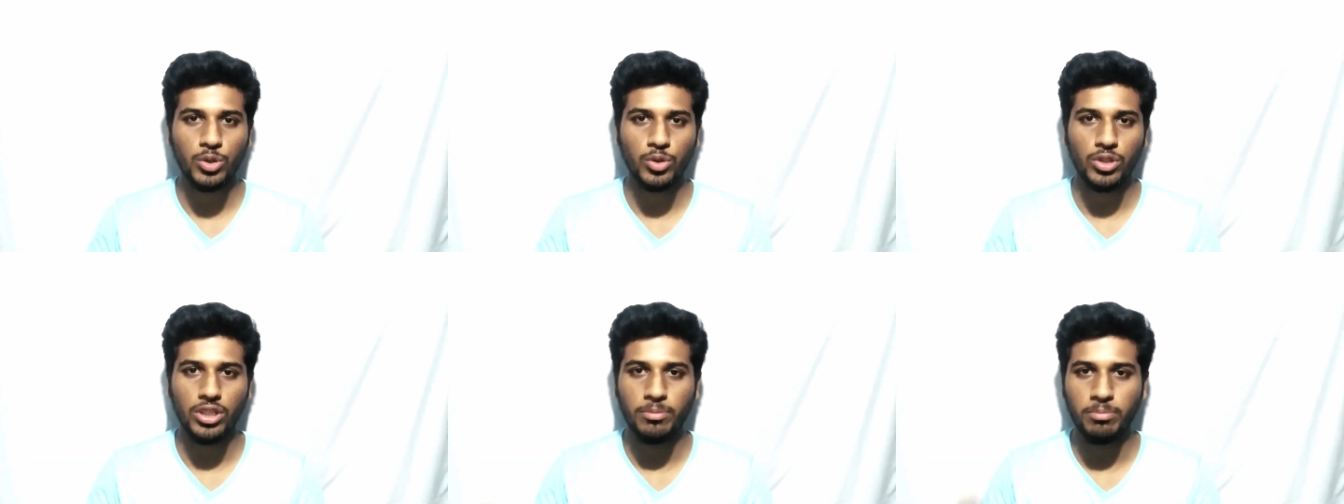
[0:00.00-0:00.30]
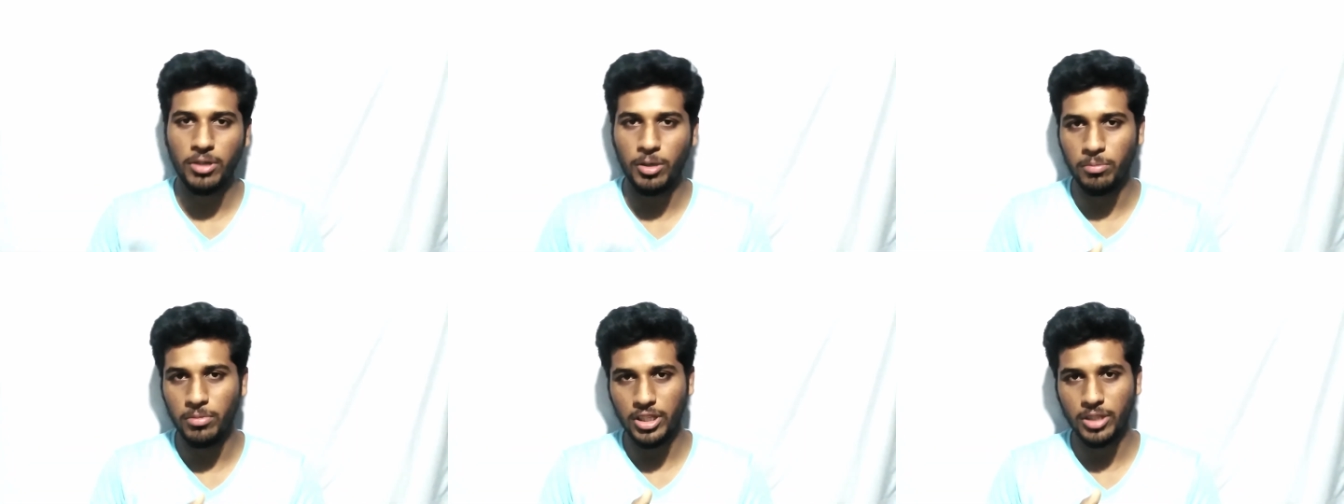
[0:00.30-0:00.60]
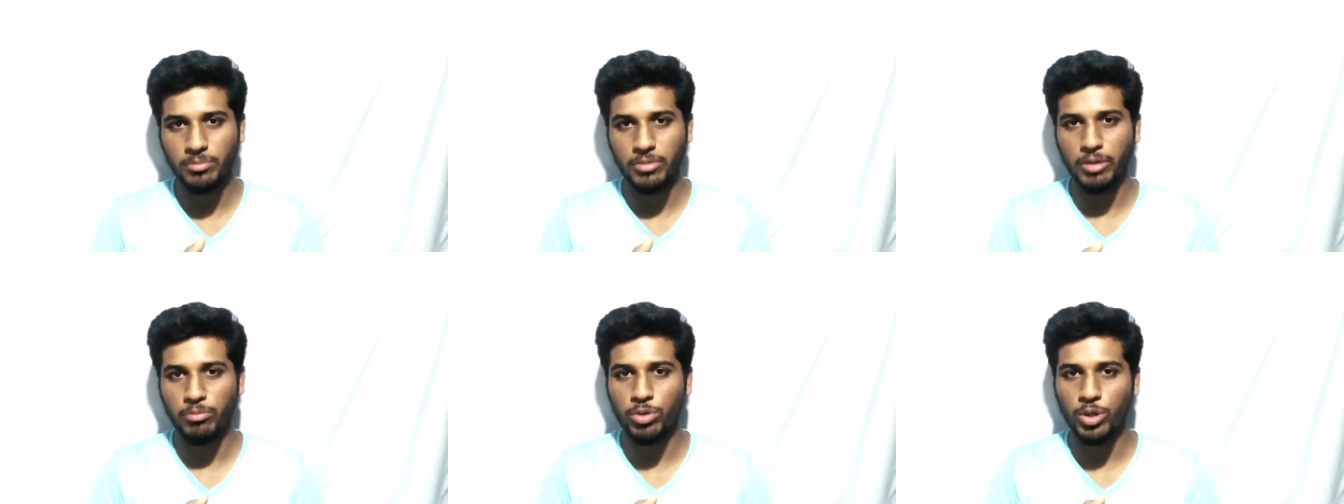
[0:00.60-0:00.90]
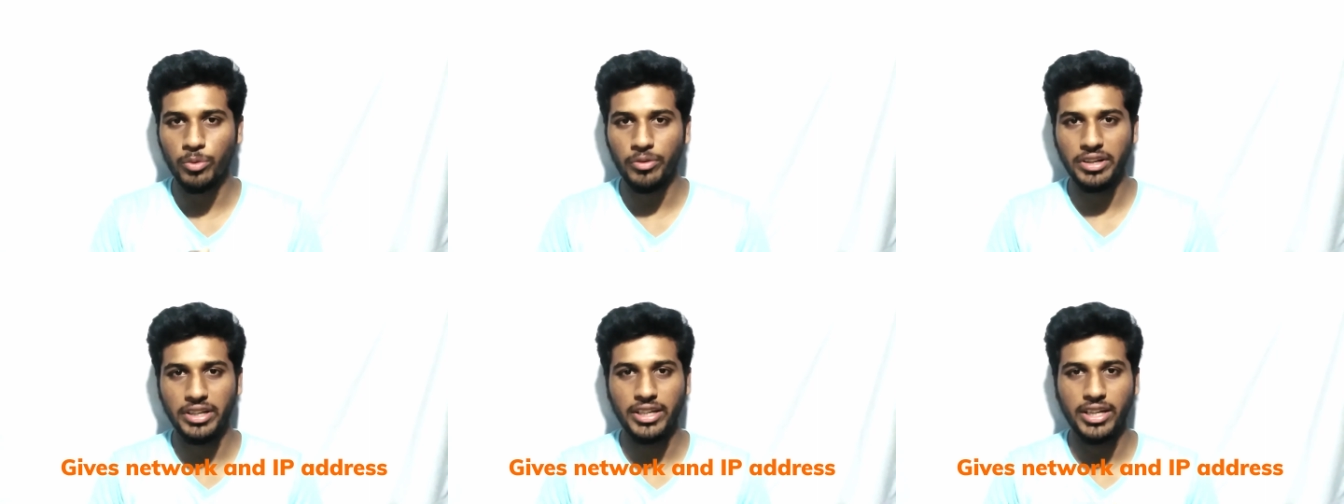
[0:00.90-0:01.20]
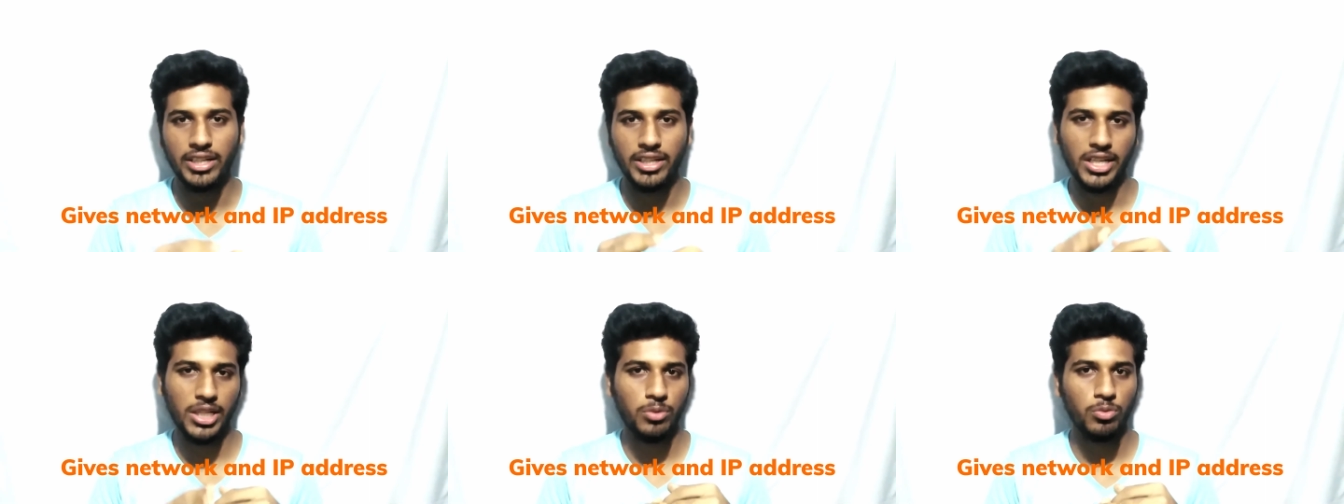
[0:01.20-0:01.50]
to the public by providing
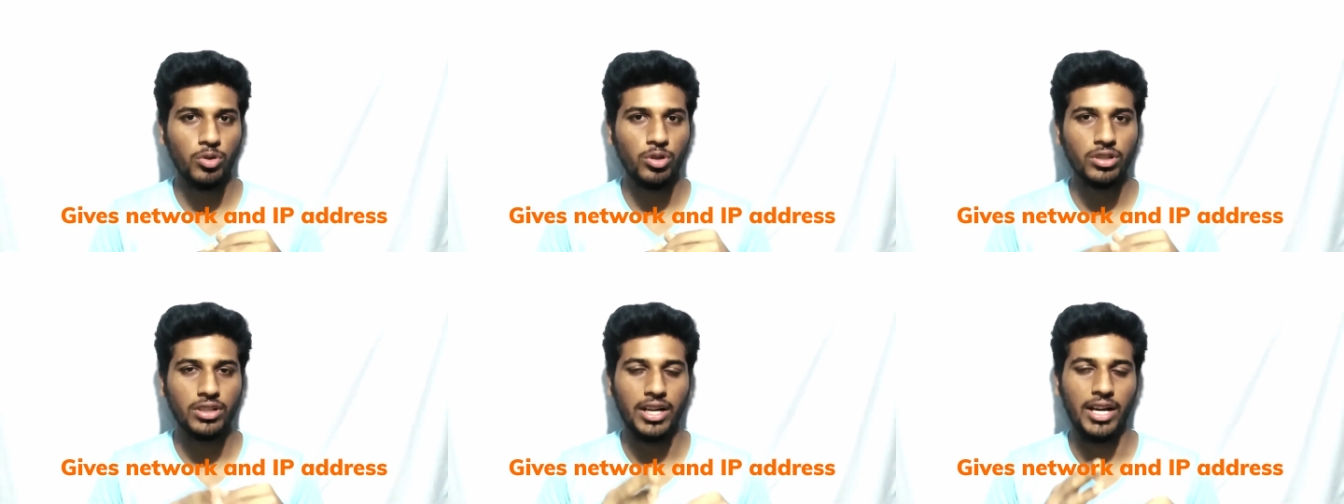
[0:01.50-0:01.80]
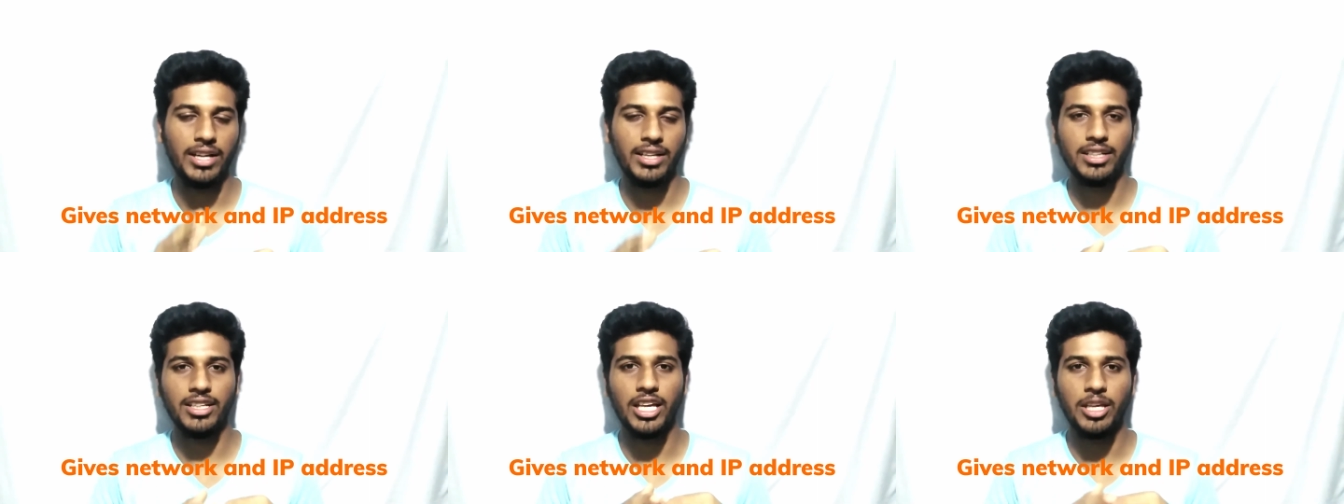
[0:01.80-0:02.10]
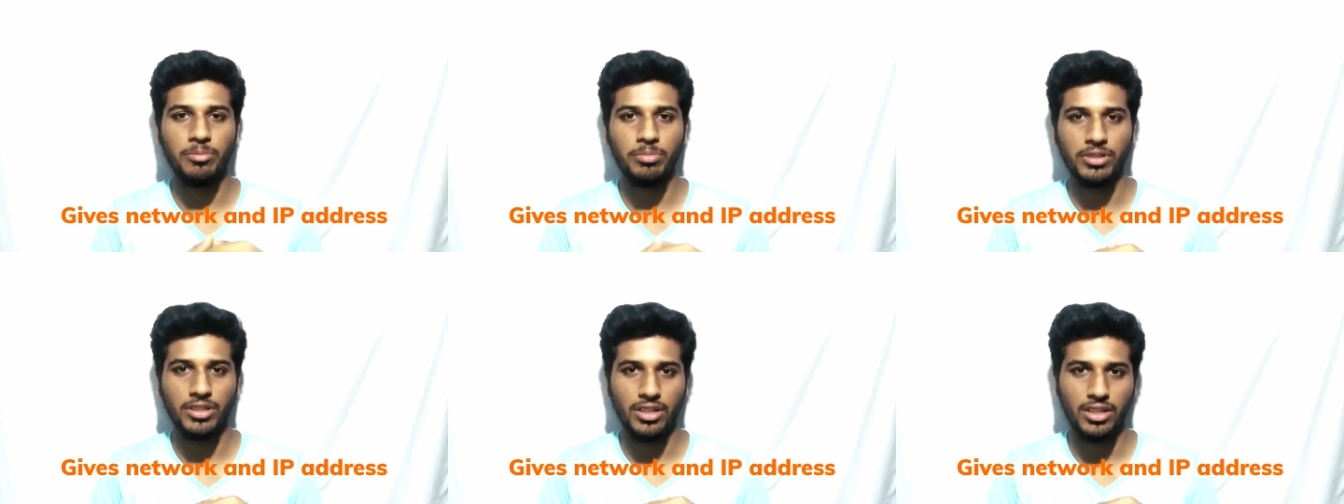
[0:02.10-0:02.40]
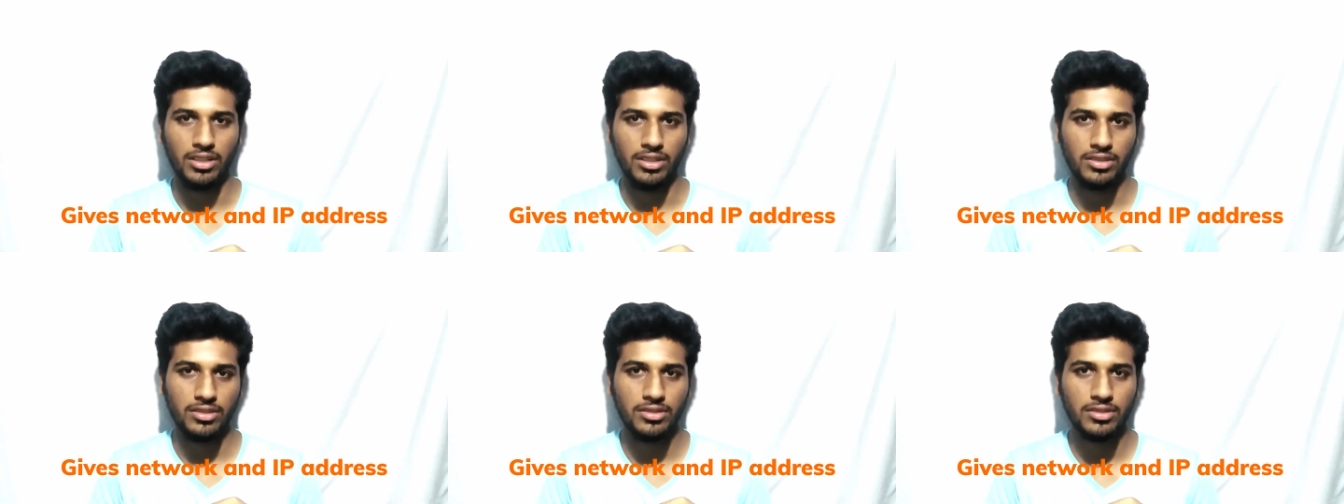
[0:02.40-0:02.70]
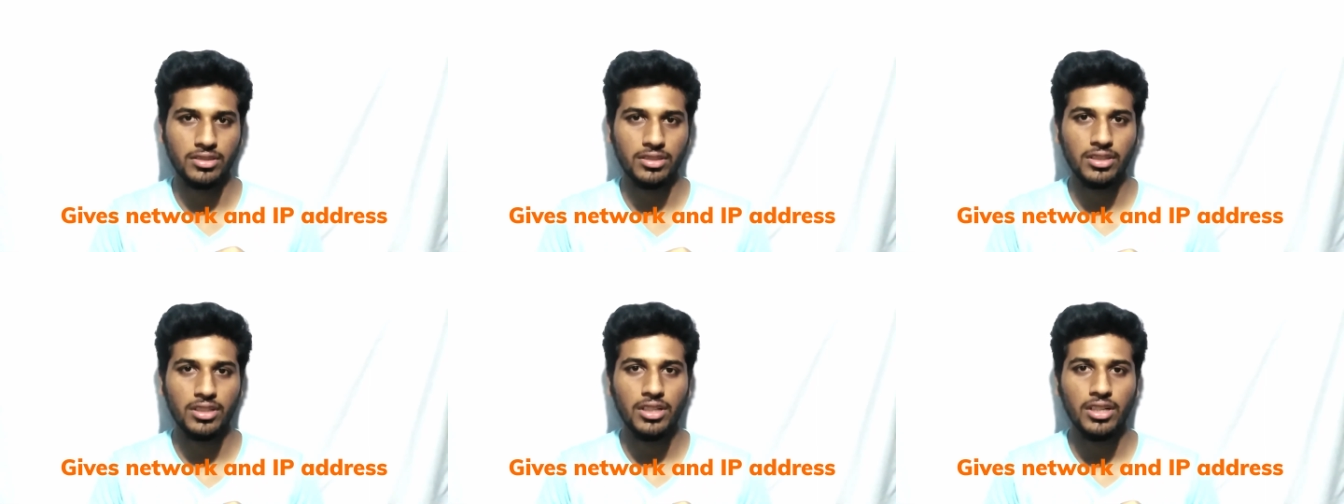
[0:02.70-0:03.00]
a network and an IP address.